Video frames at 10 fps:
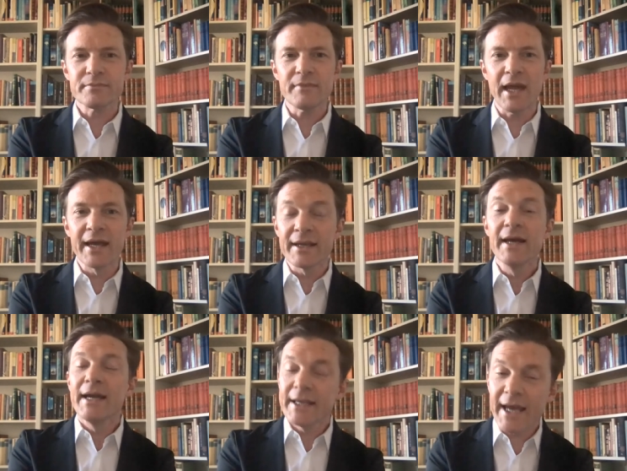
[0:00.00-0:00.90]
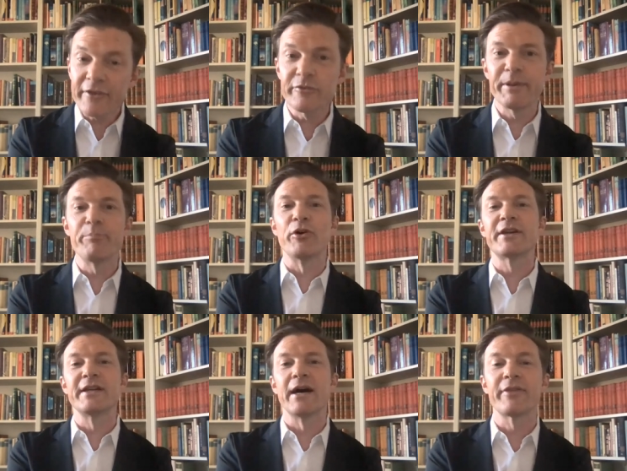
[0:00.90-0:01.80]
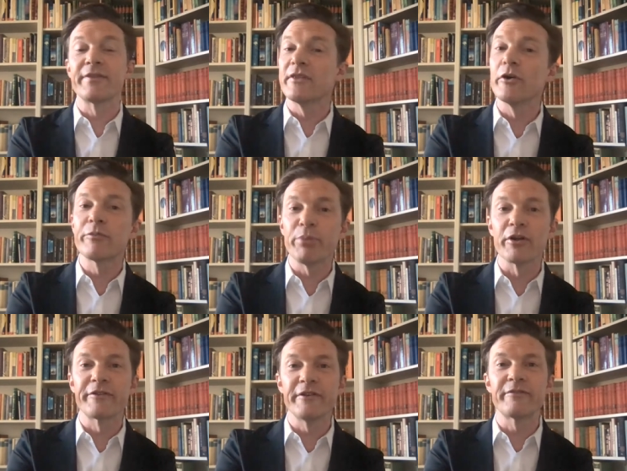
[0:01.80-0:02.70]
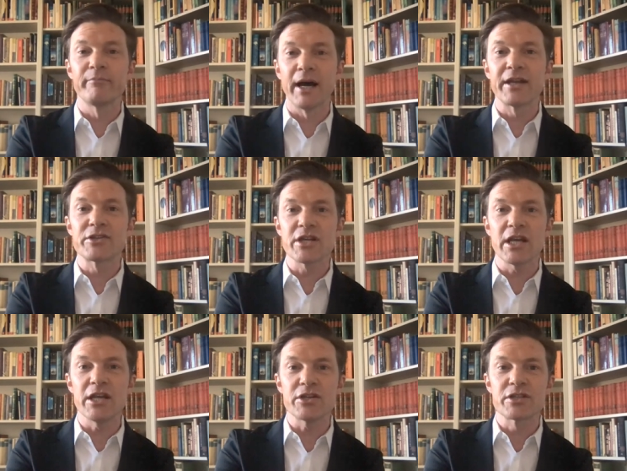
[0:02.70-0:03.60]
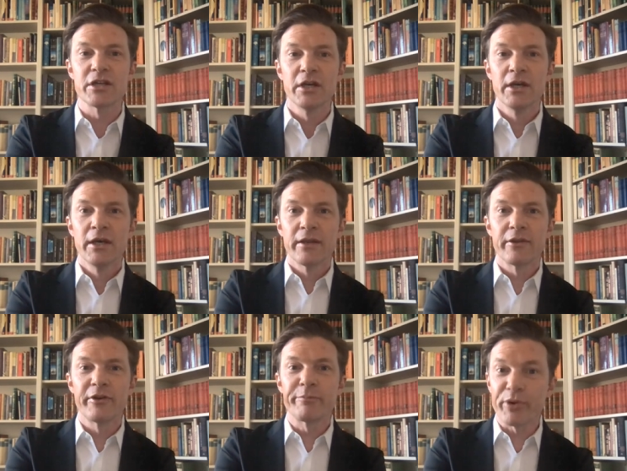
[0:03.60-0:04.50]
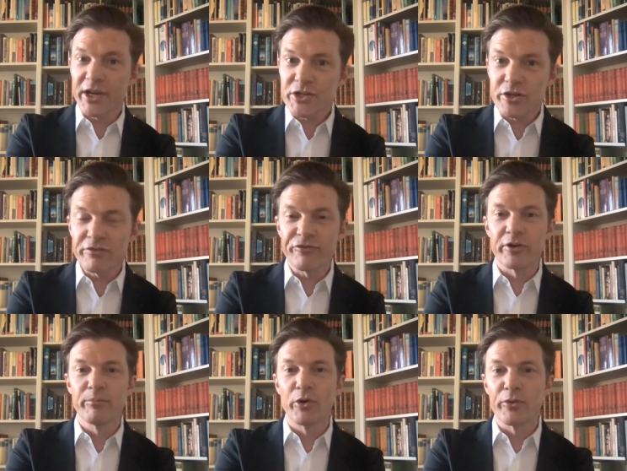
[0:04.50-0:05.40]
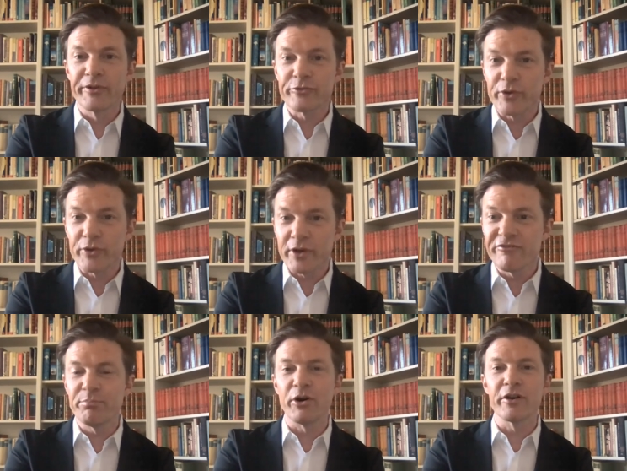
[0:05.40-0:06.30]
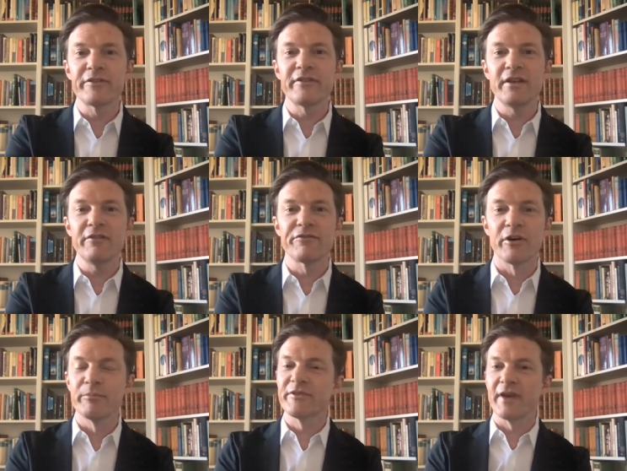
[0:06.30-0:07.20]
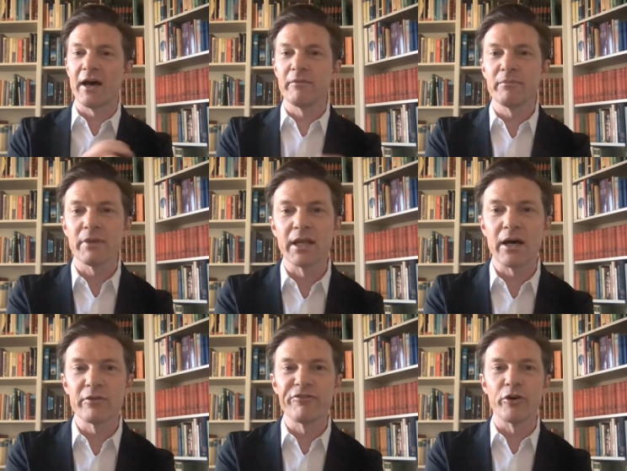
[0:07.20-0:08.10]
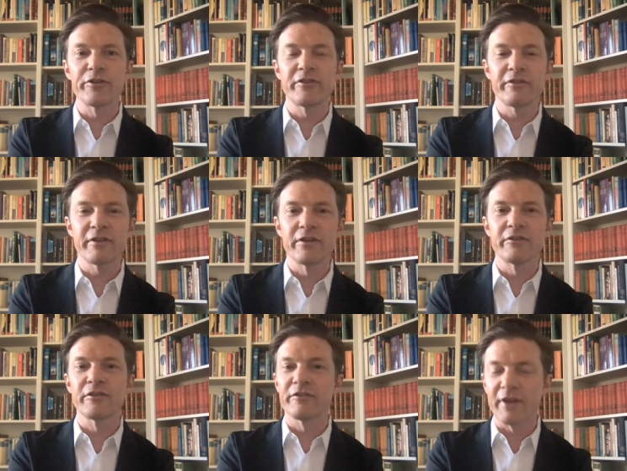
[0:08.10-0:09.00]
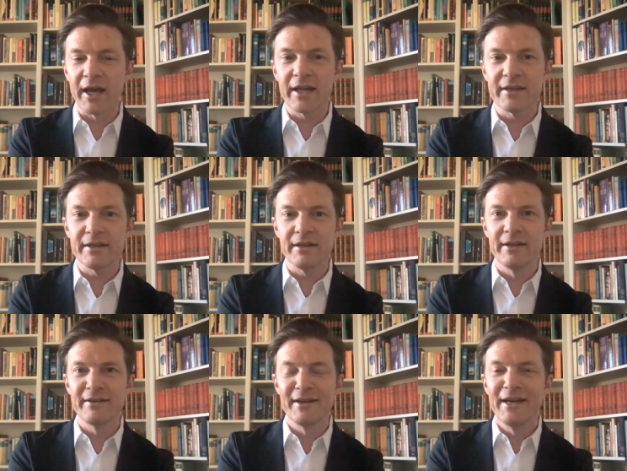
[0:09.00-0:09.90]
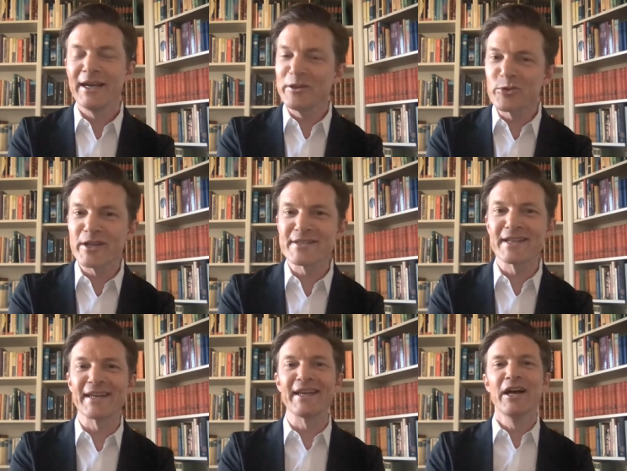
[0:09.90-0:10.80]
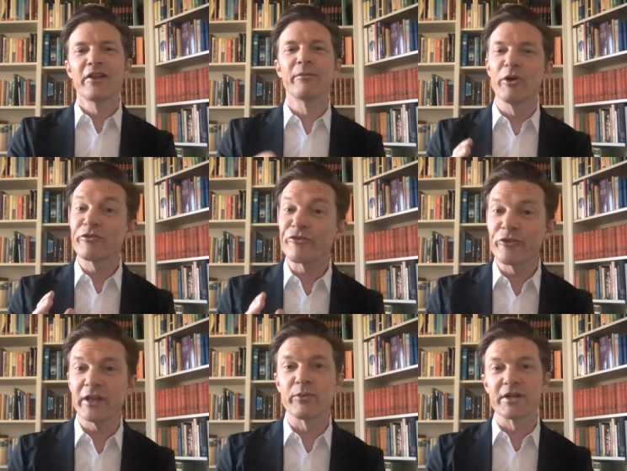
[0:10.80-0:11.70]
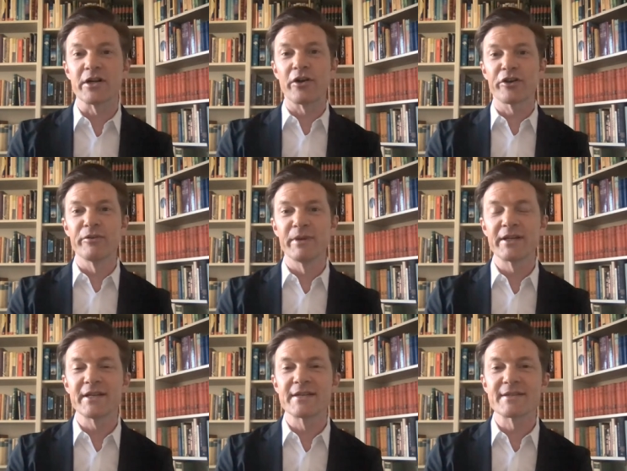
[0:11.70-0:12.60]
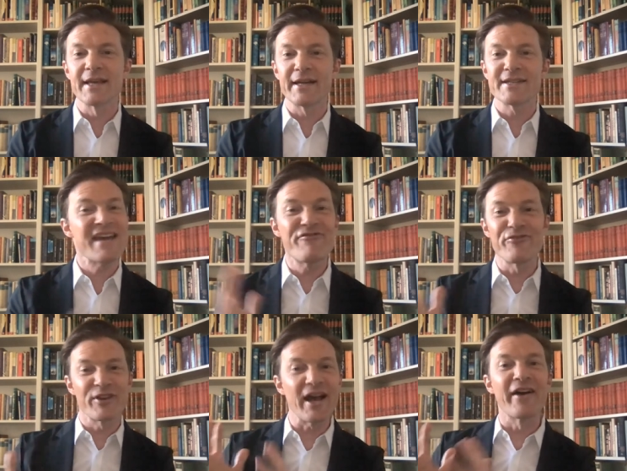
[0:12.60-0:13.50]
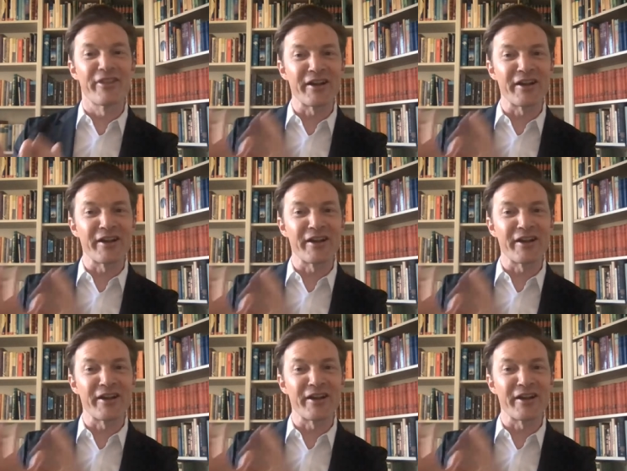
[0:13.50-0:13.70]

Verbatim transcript: And it has to be pointed out that those policies might change. There is pressure for a more restrictive policy from some loud voices in society. And interestingly, the most frequent argument is that every other